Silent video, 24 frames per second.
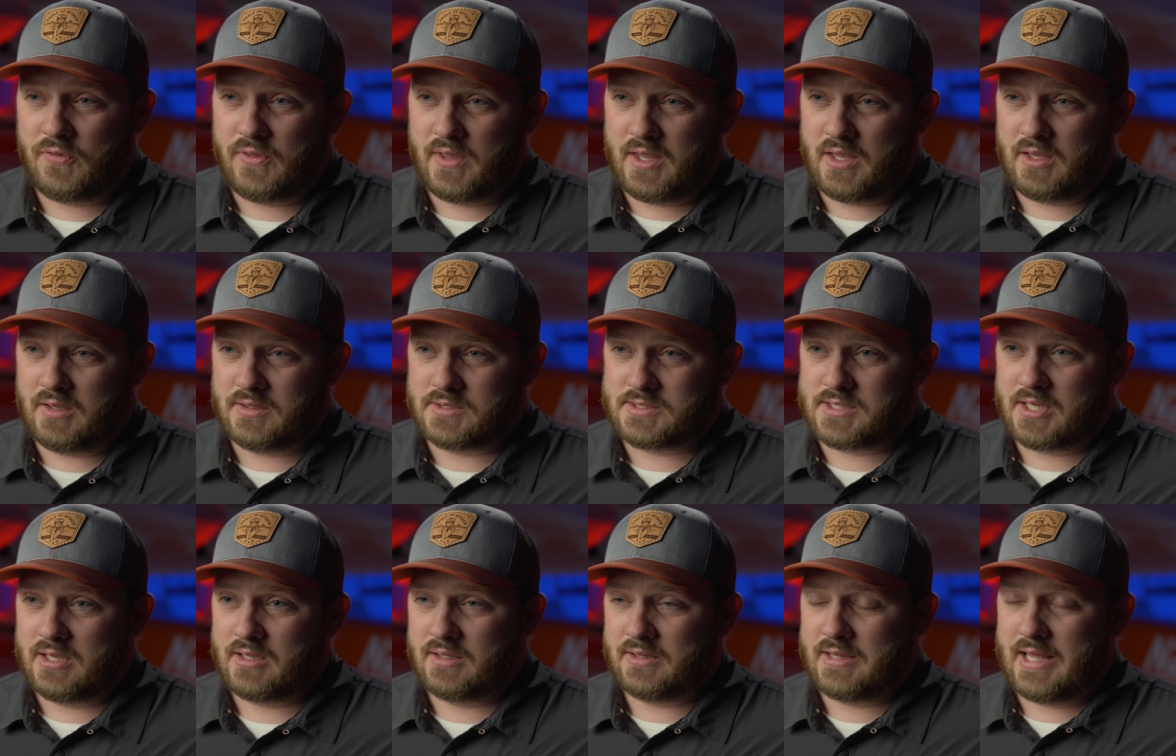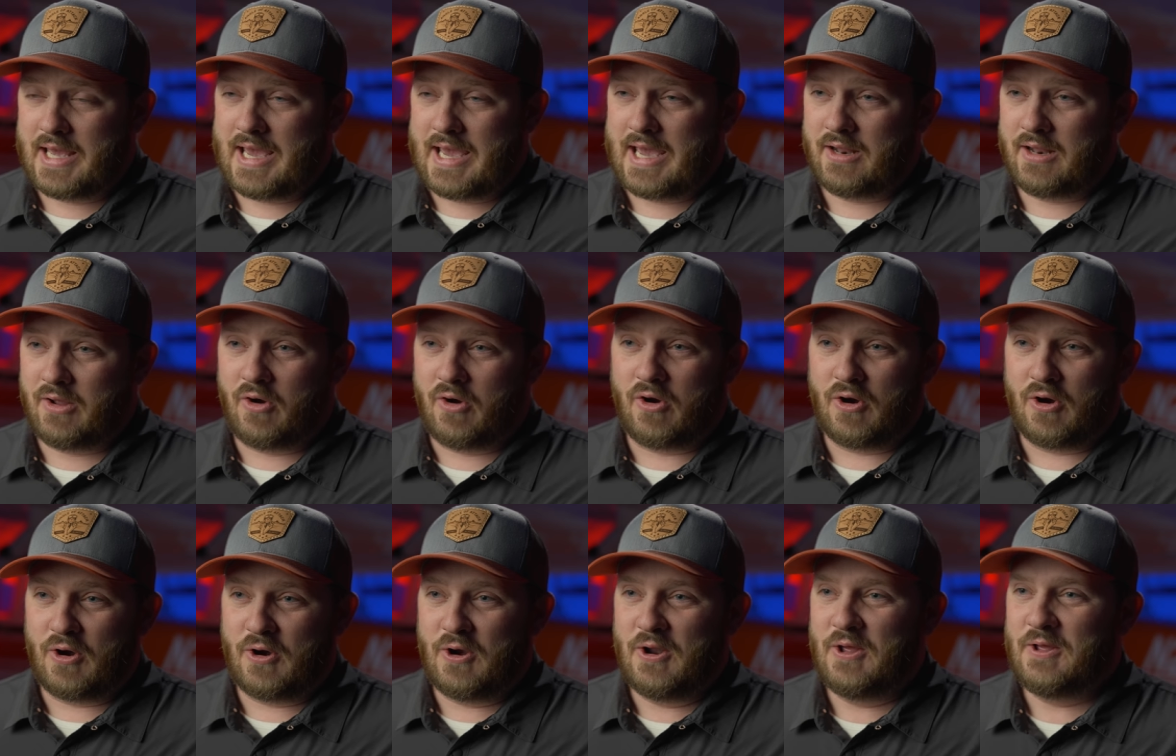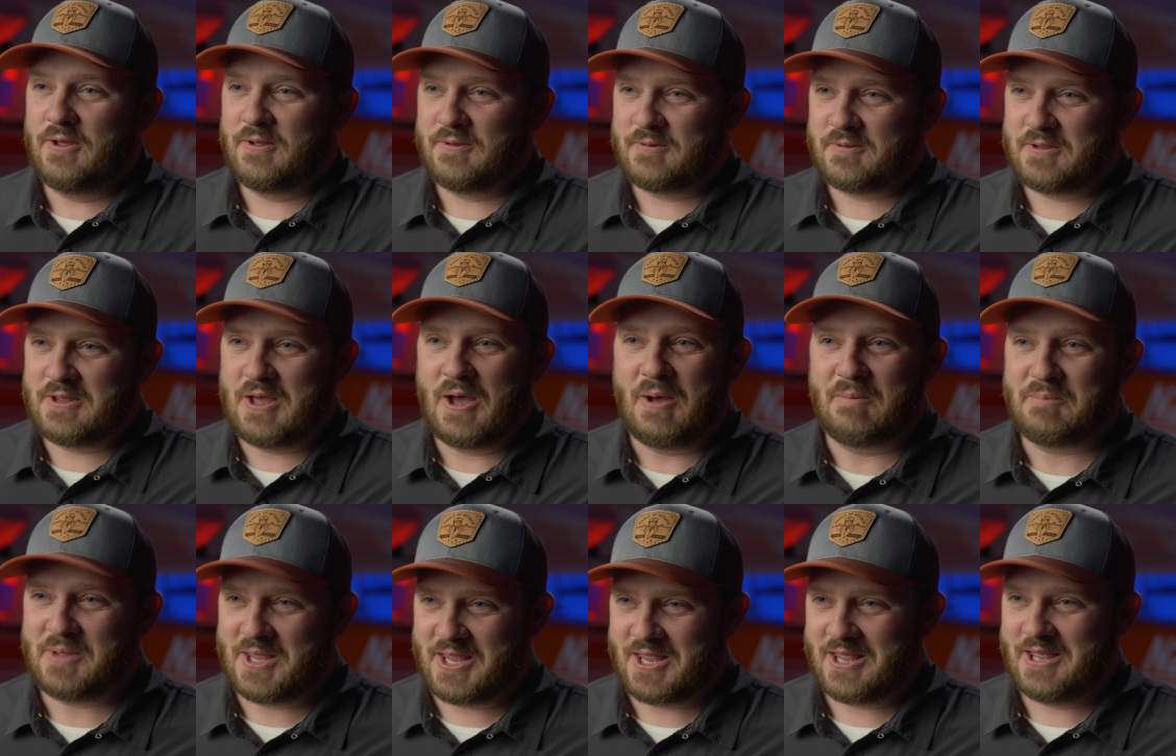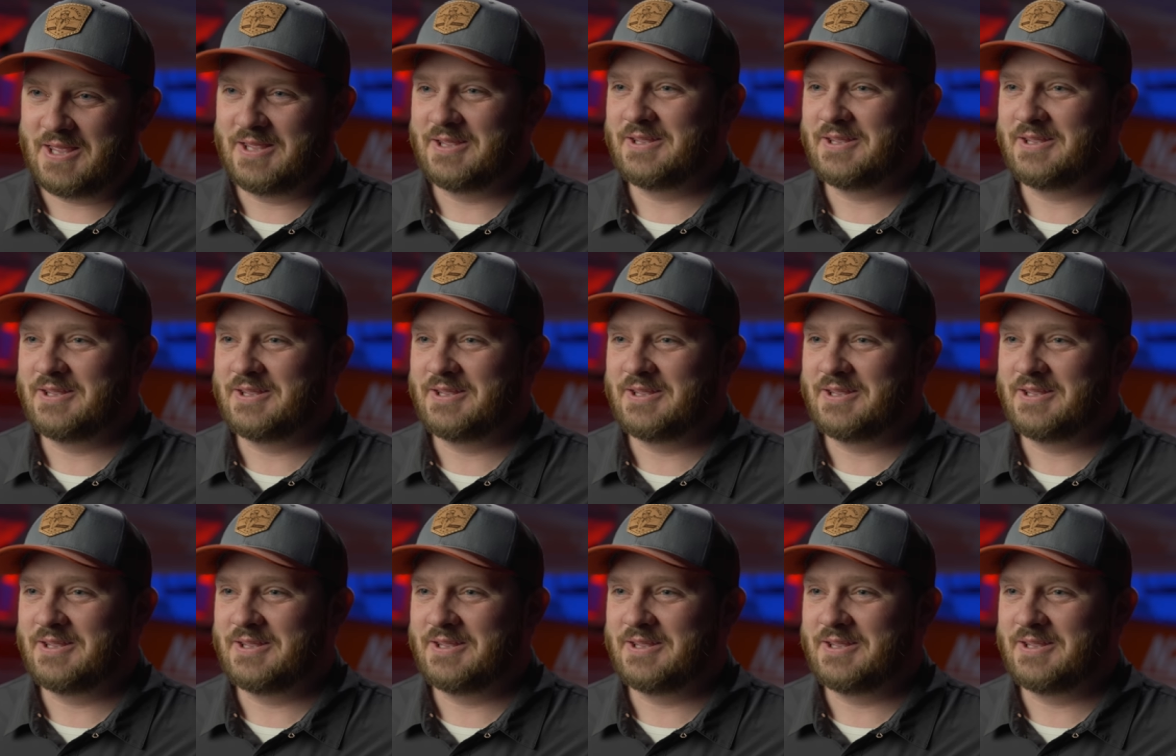things that are coming.